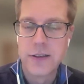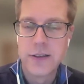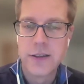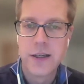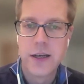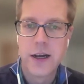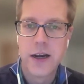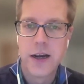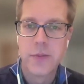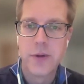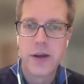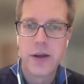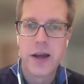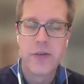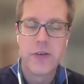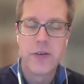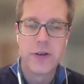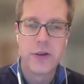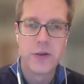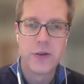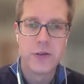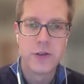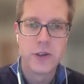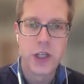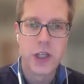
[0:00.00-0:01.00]
but having
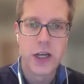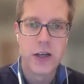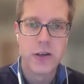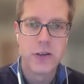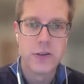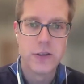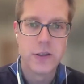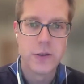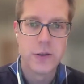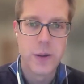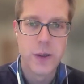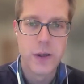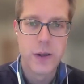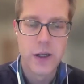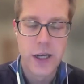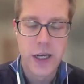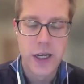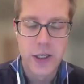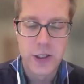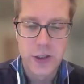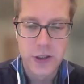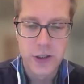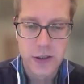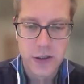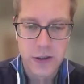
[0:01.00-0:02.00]
those channels of
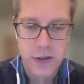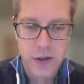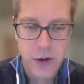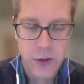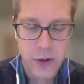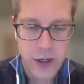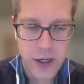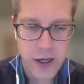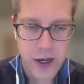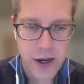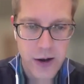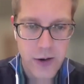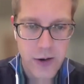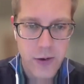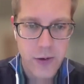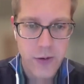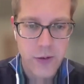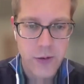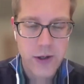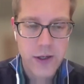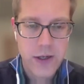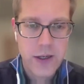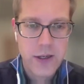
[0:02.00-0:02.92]
communication and knowing how